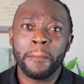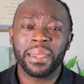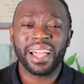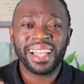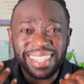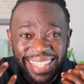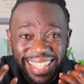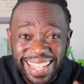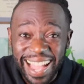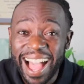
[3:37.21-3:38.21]
because
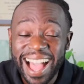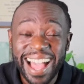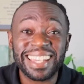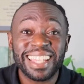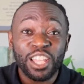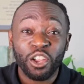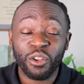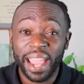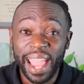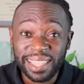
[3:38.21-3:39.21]
God
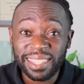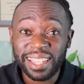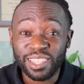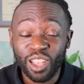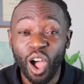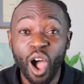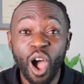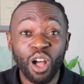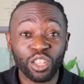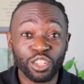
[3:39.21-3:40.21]
creates us
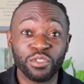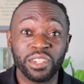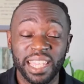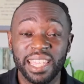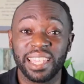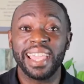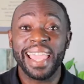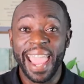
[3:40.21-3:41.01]
all unique,